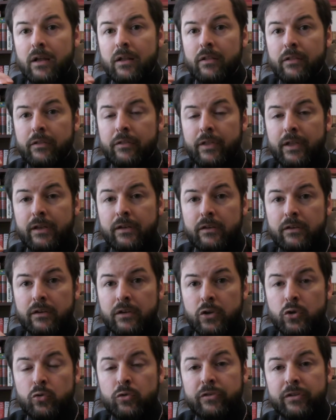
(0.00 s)
then
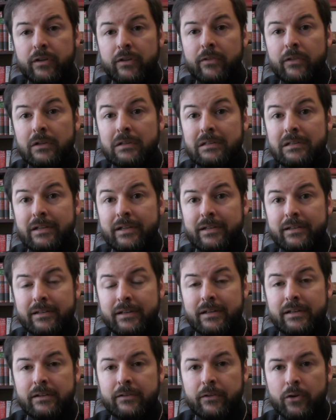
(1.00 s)
using the
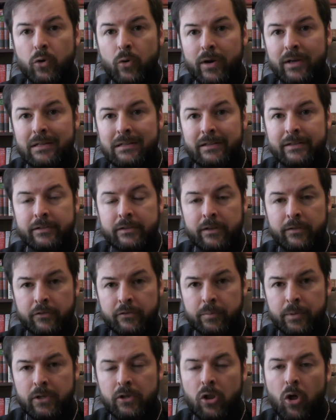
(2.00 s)
litany, the Great Litany, this
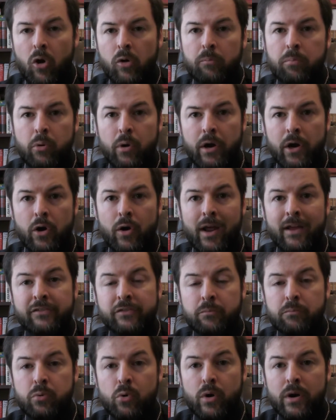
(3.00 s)
big long prayer, as a
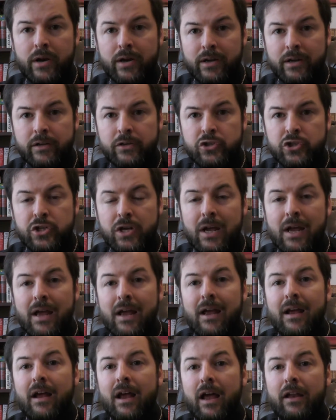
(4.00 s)
bridge,
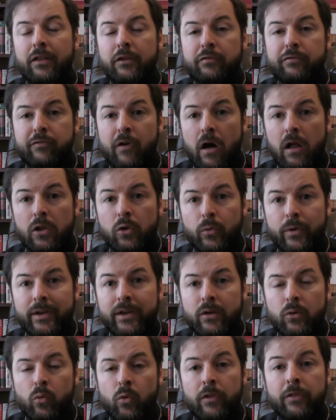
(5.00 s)
and then following
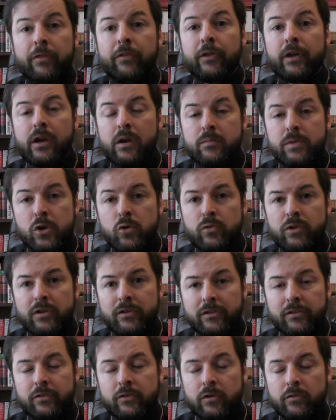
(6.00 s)
it with the communion
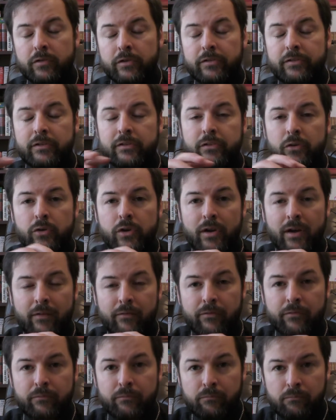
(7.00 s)
service. And so you
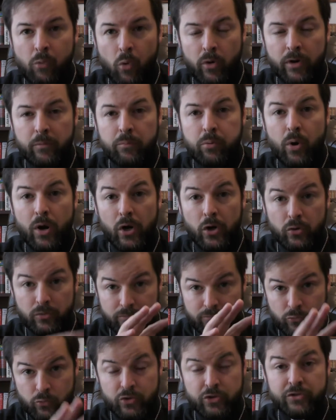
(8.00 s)
have morning prayer,
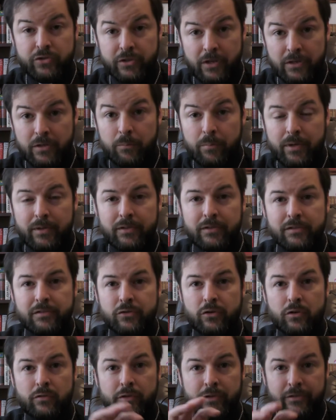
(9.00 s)
which is an independent
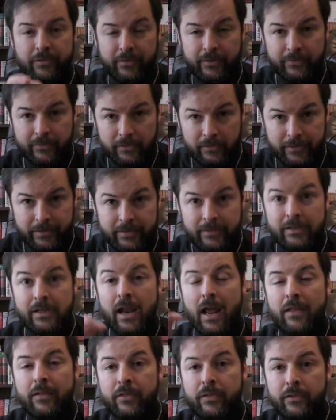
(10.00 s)
service, then the litany,
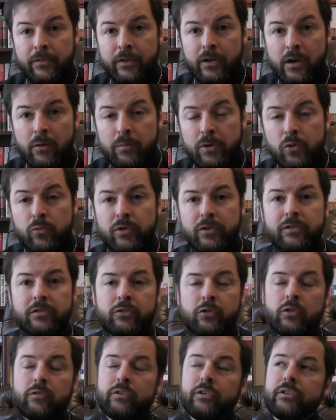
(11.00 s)
and then the communion
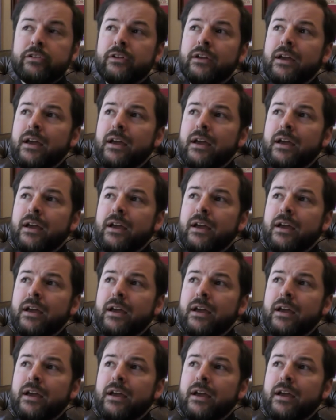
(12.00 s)
service.